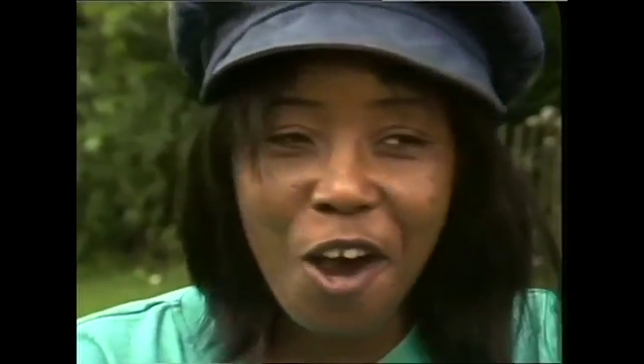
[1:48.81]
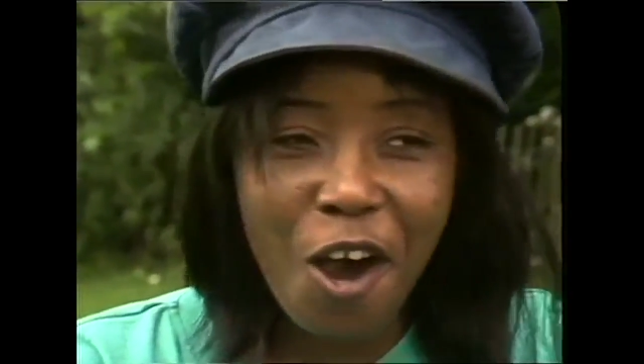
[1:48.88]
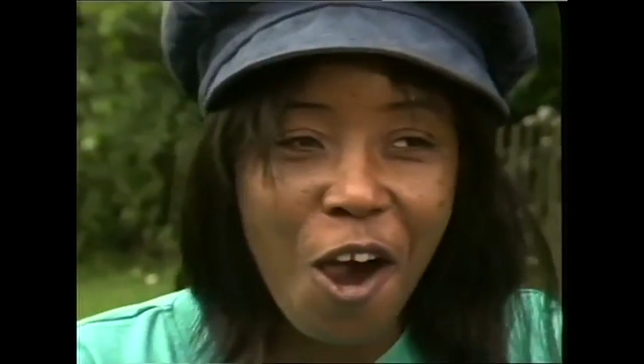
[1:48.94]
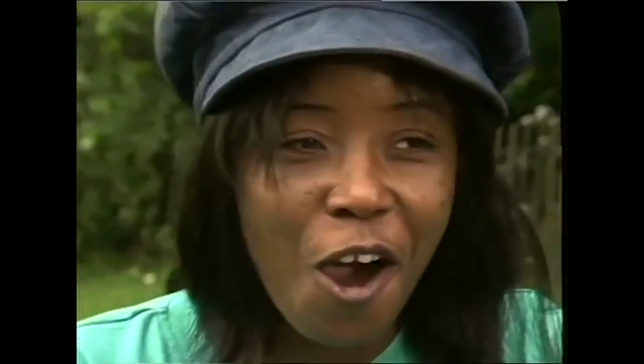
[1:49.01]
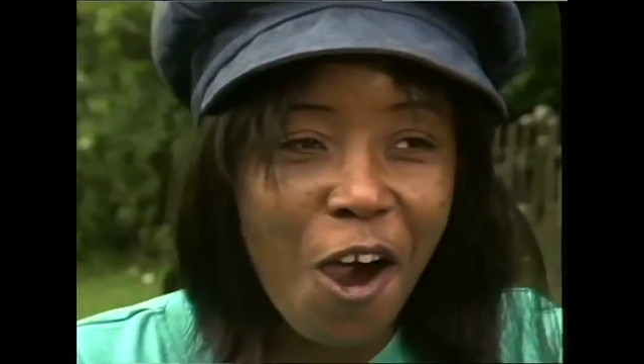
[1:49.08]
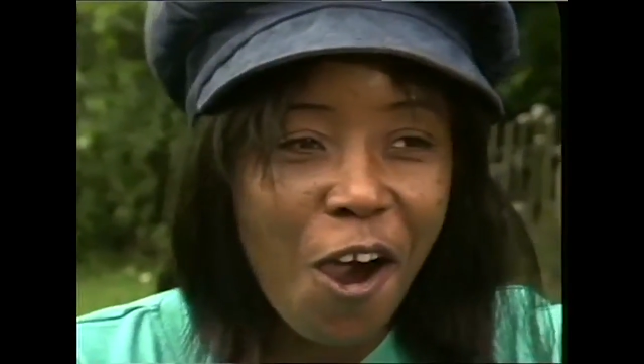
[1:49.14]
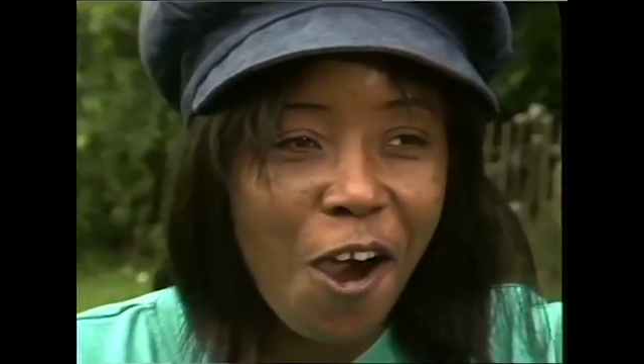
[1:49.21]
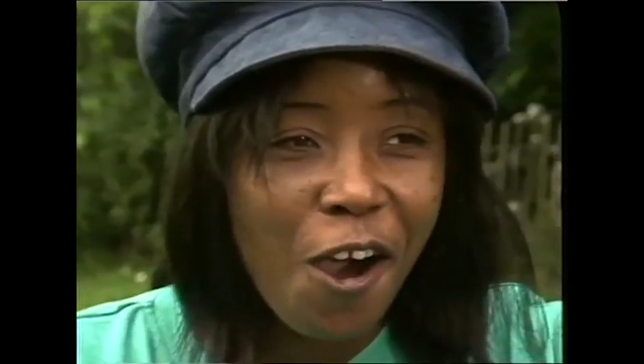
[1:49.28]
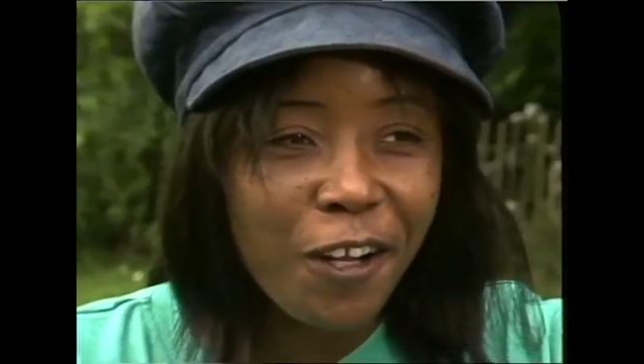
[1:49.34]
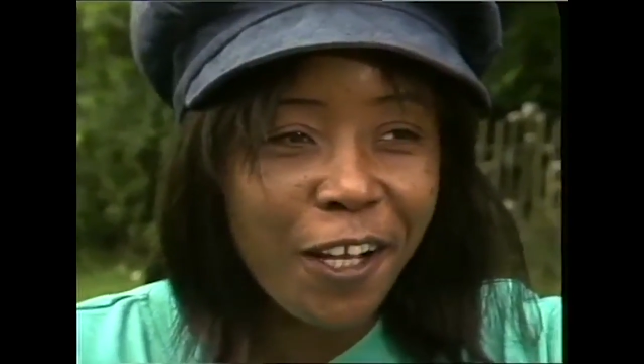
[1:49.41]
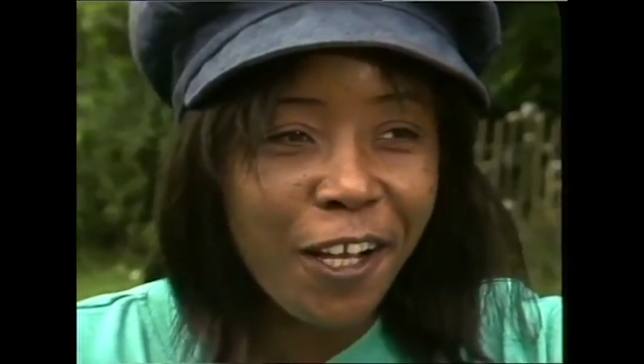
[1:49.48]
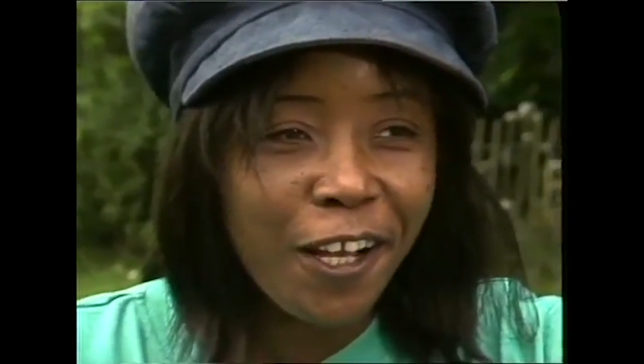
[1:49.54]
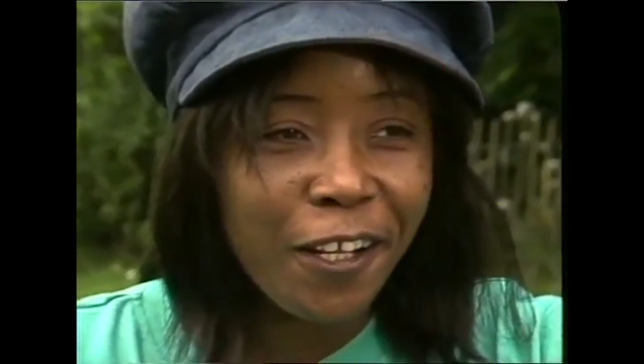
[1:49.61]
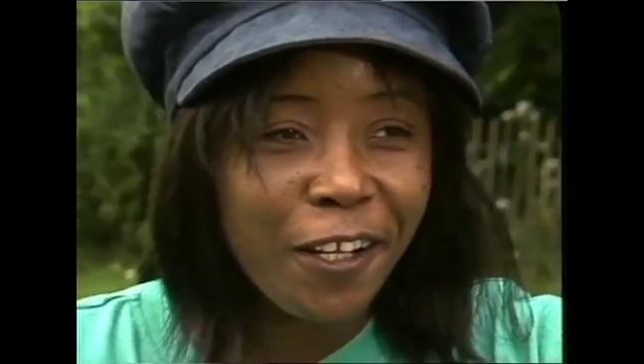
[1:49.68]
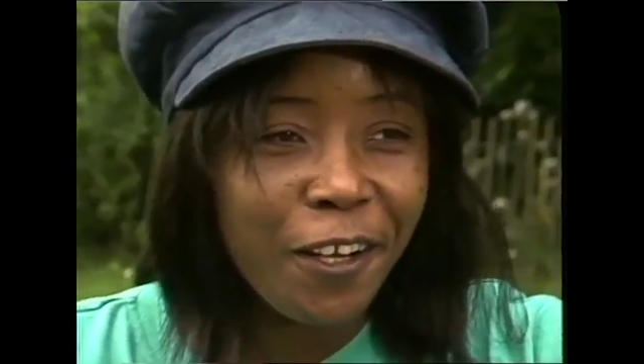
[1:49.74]
all
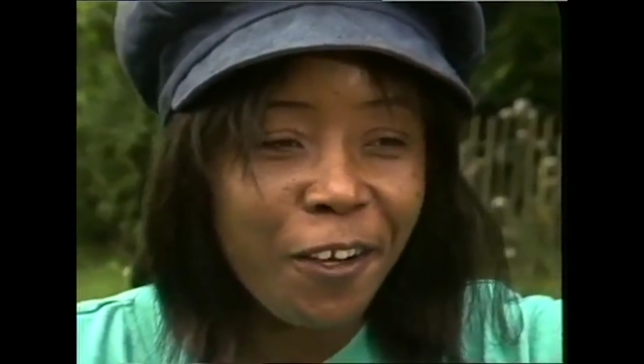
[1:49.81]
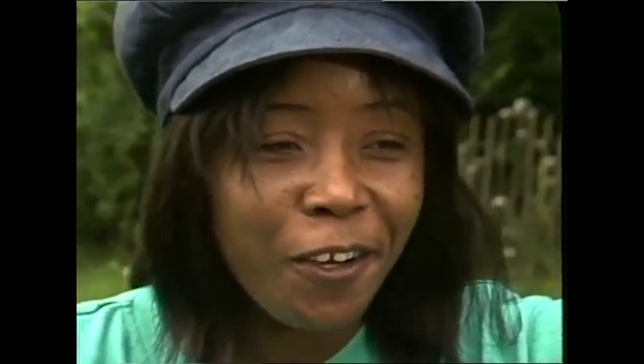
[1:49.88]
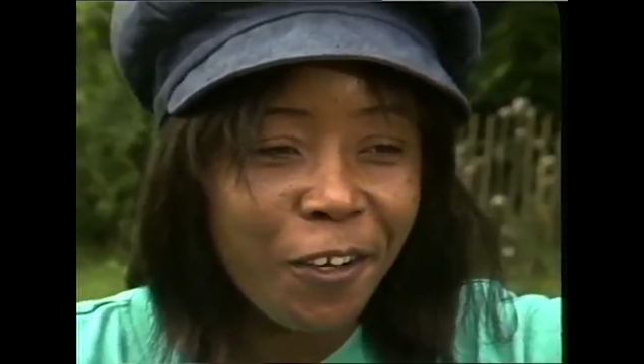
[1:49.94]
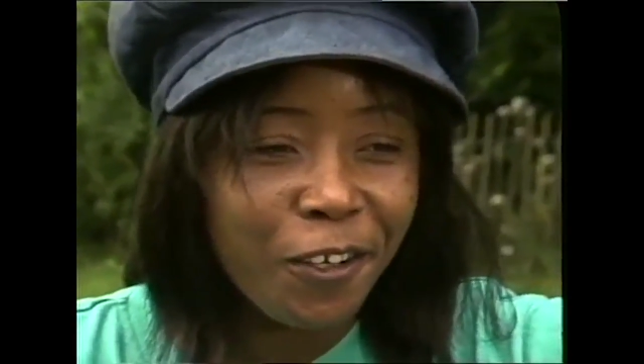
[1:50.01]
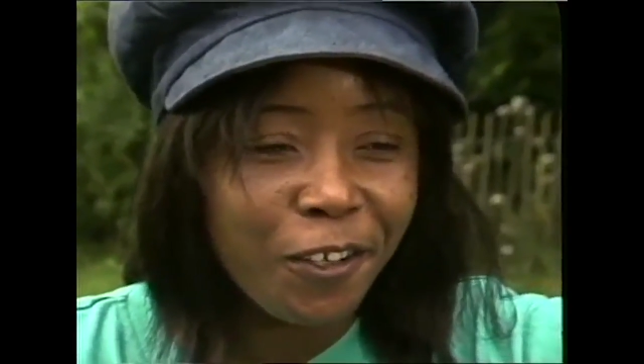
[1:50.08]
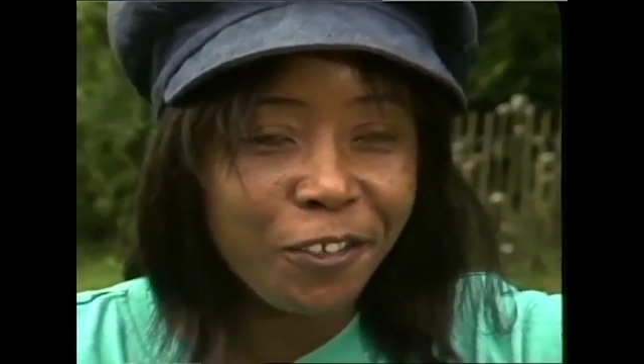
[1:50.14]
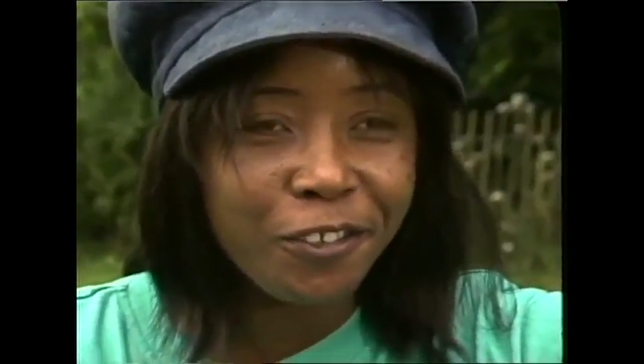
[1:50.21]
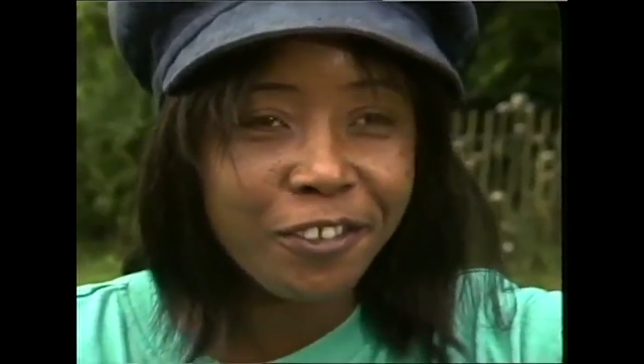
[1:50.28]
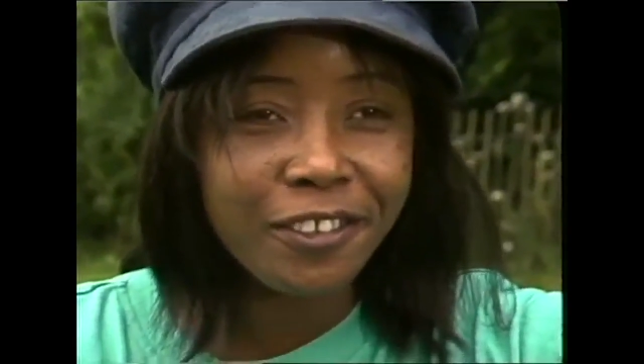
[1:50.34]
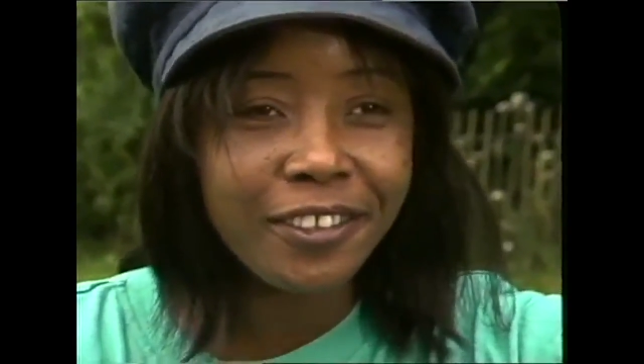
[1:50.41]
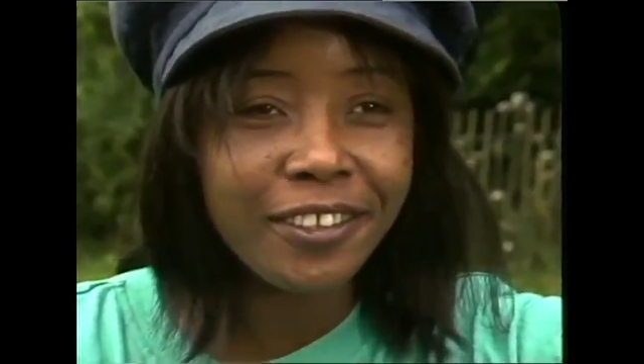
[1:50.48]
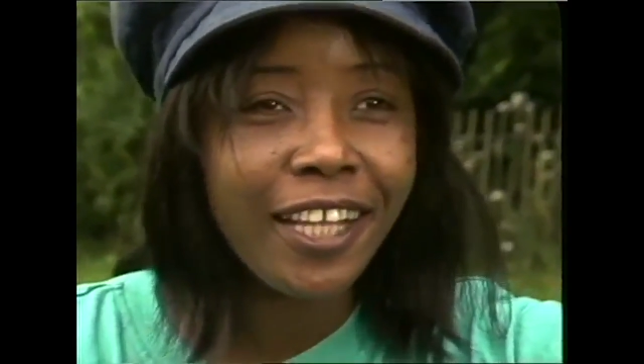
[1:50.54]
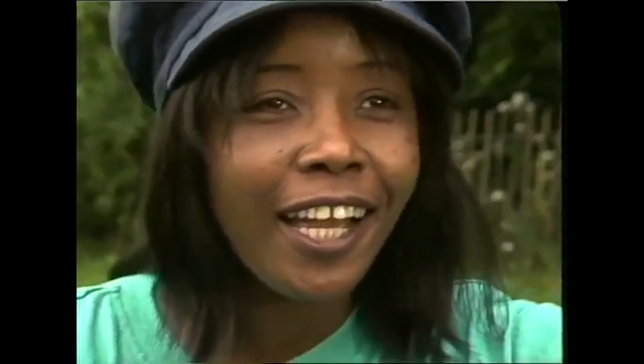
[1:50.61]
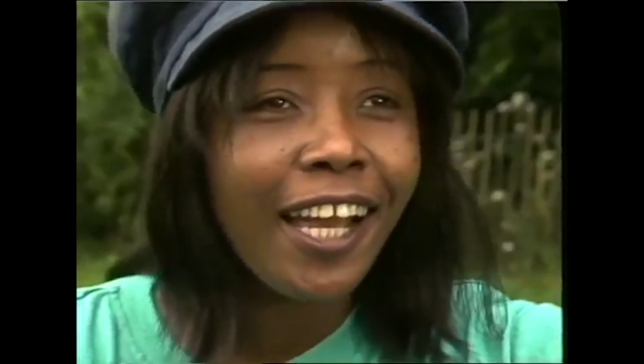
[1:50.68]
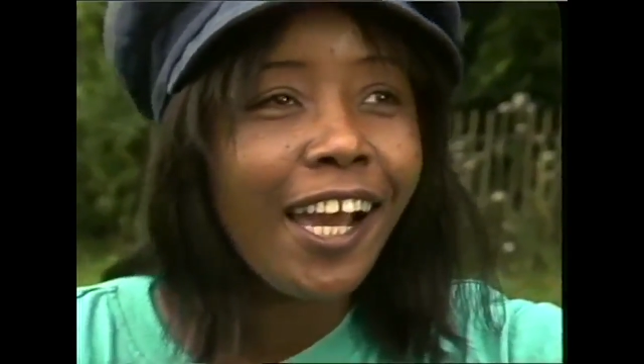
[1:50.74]
alone,